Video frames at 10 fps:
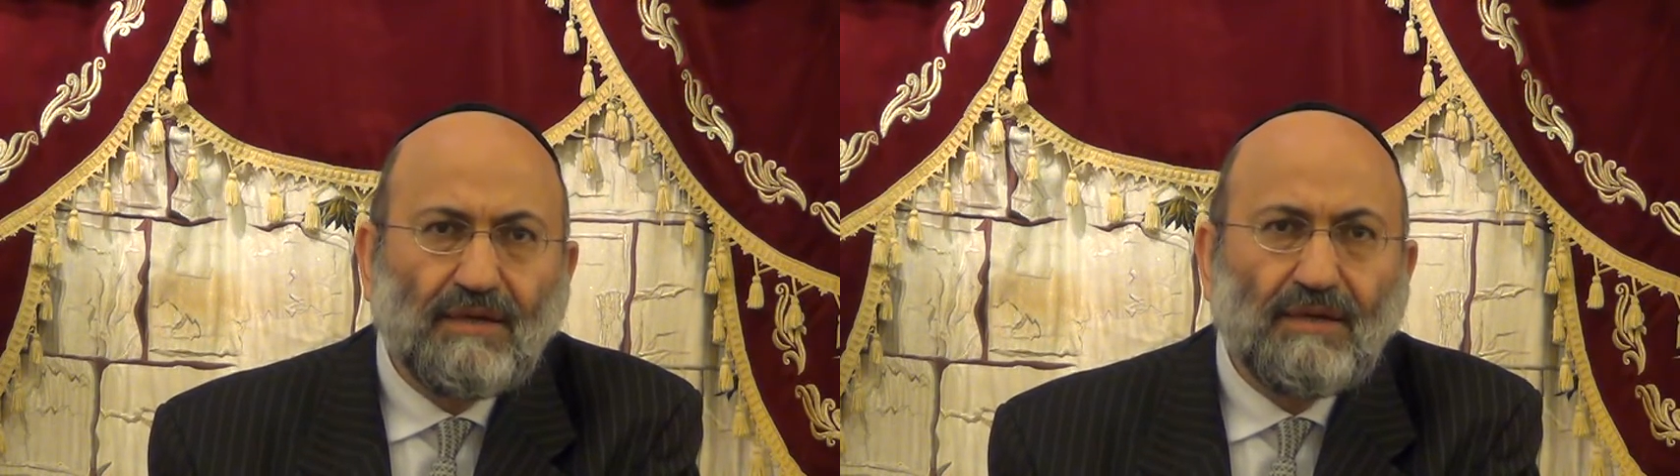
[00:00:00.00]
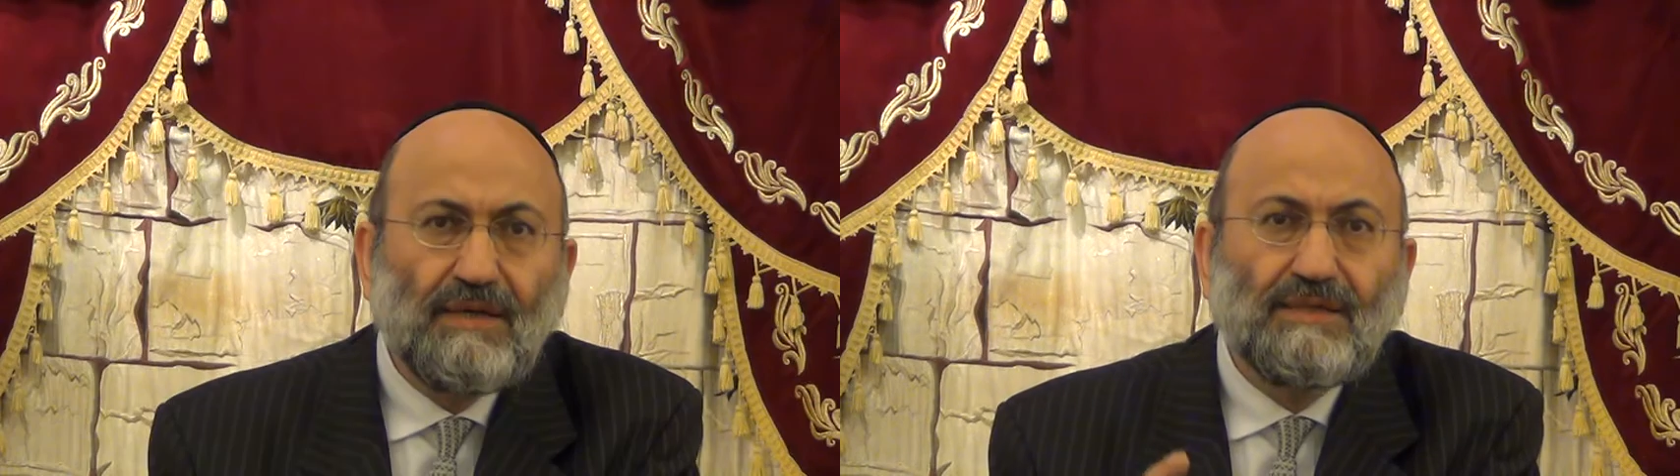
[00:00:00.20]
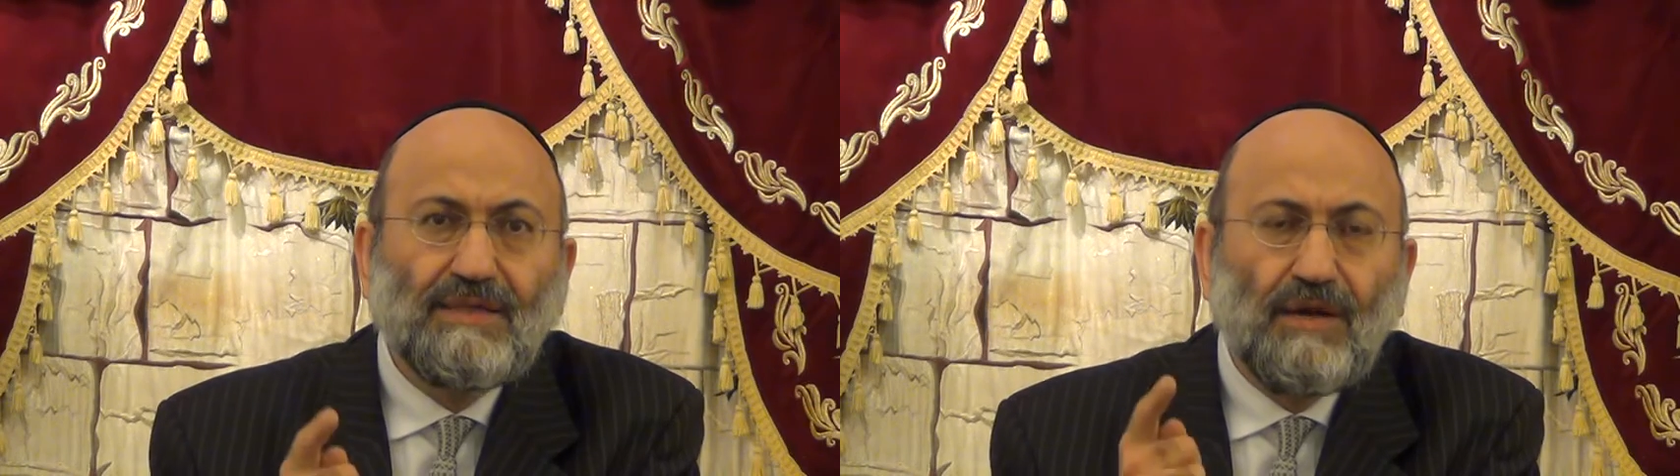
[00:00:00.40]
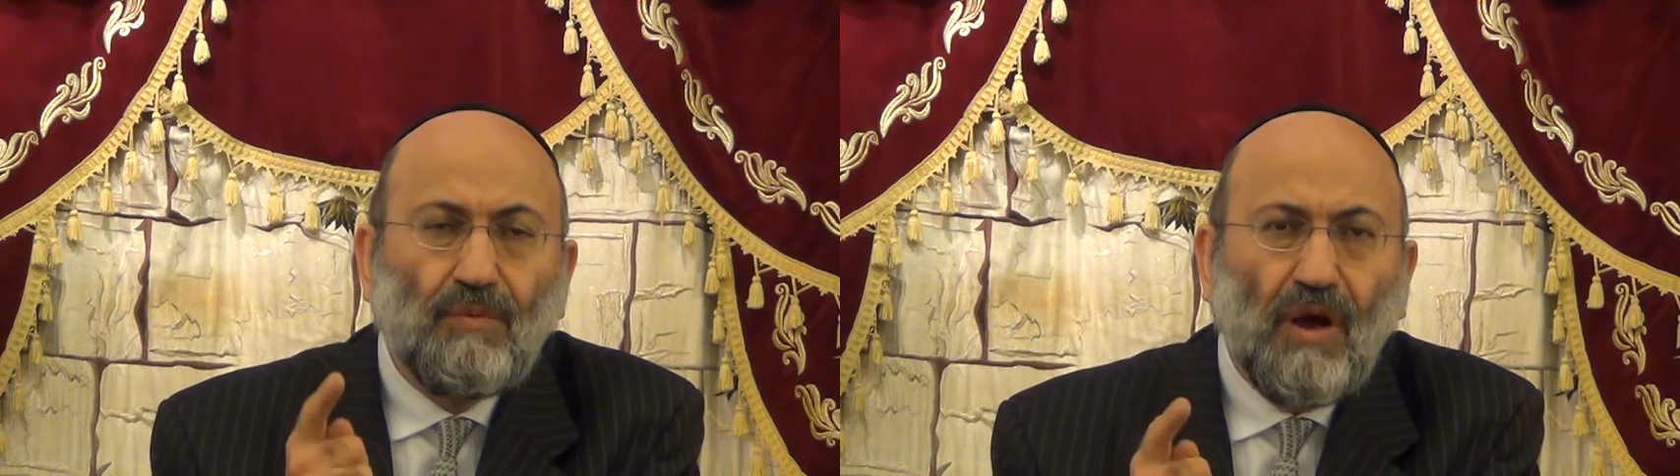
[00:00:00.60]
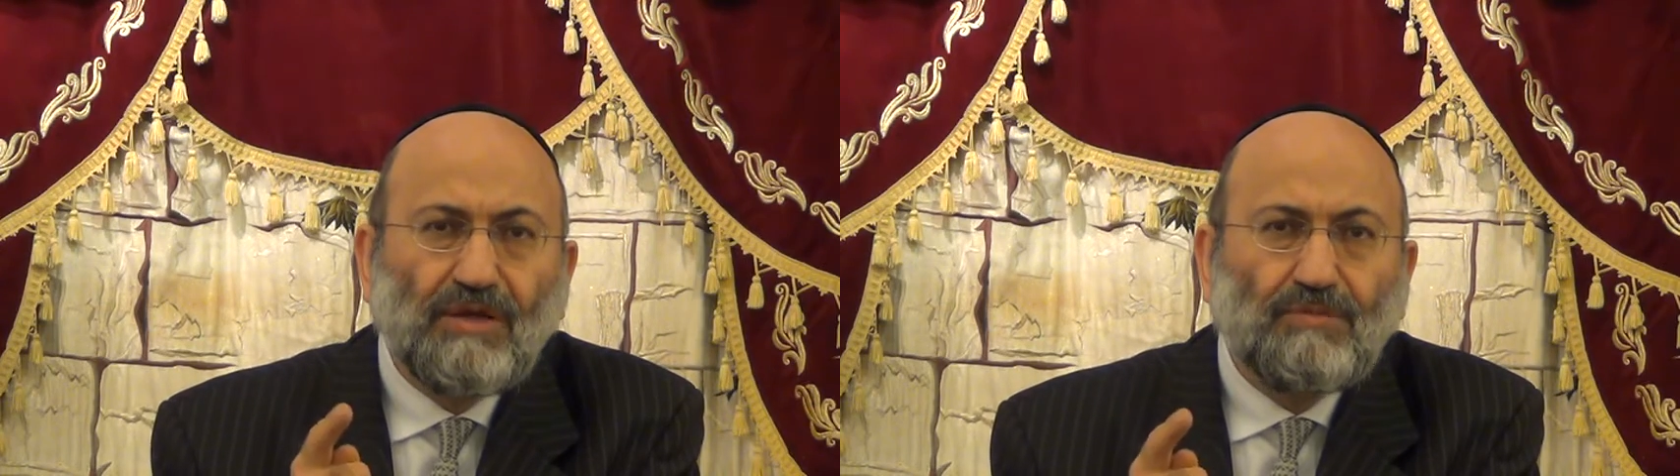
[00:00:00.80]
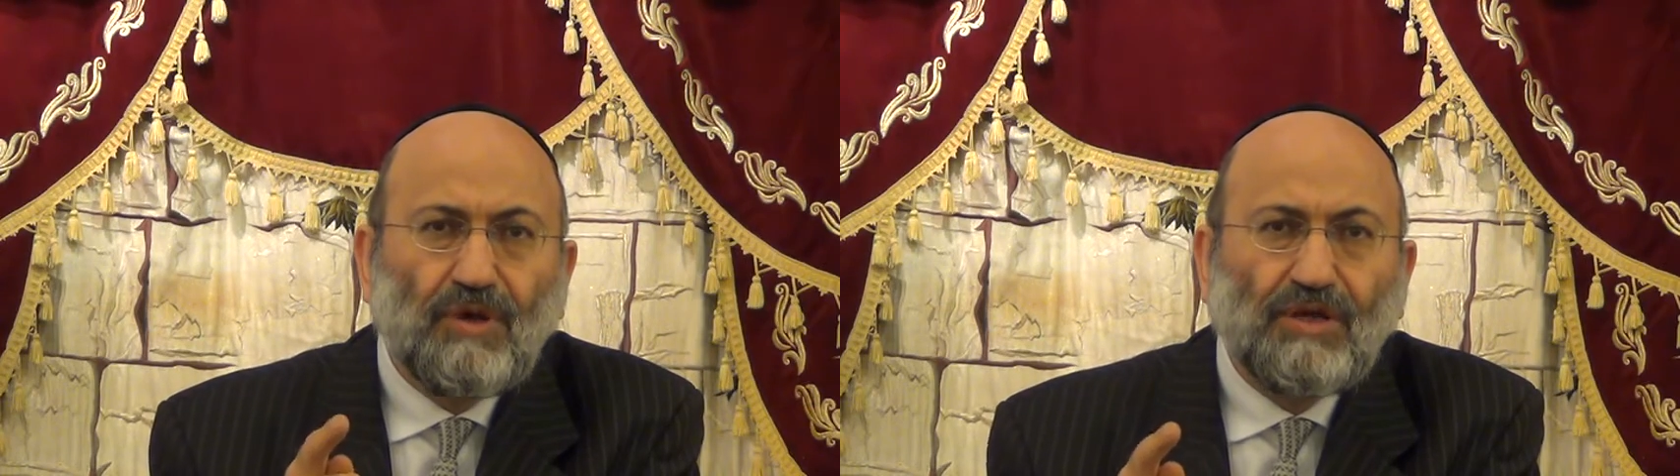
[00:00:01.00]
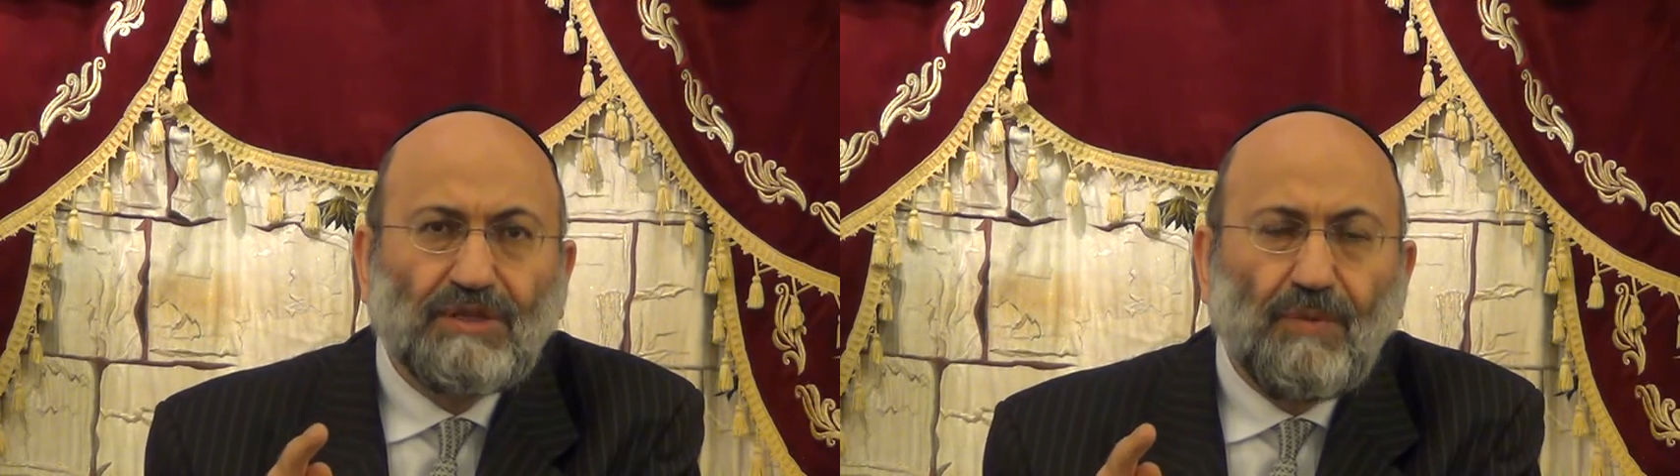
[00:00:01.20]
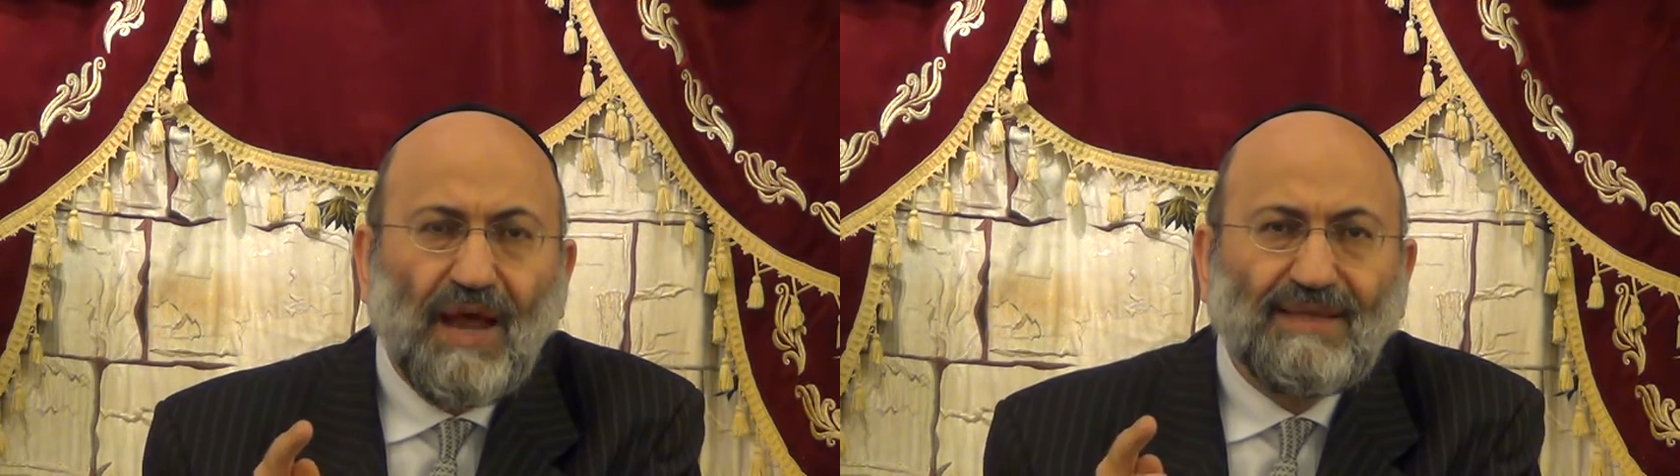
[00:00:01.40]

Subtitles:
Reason was because they were